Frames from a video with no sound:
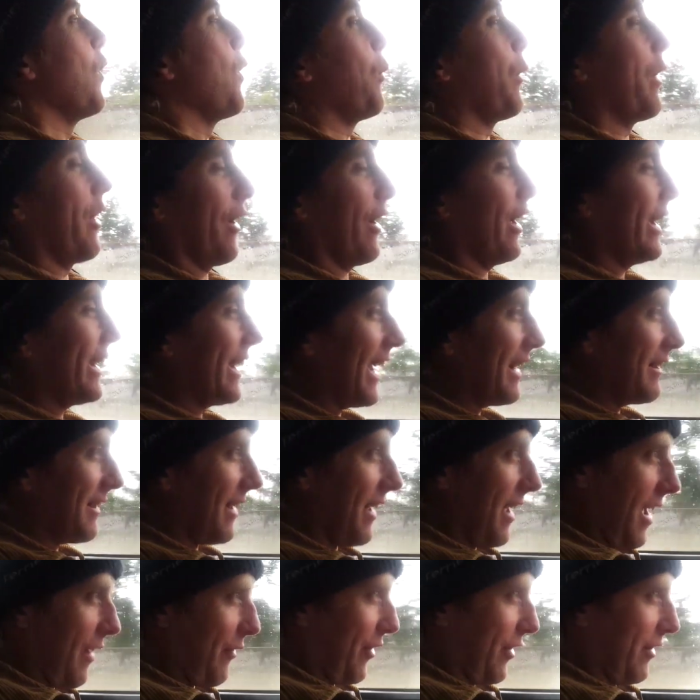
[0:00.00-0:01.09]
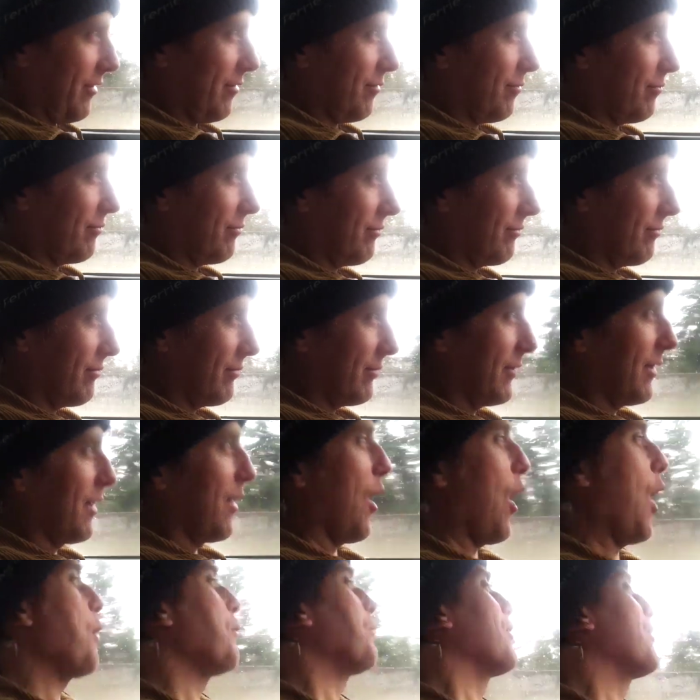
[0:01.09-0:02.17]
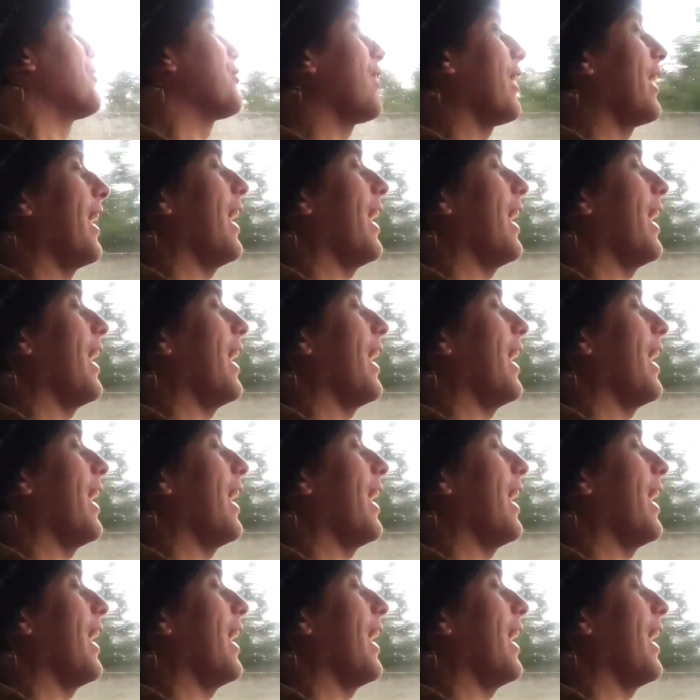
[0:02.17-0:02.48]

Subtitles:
When I get to heaven, I'm going to say,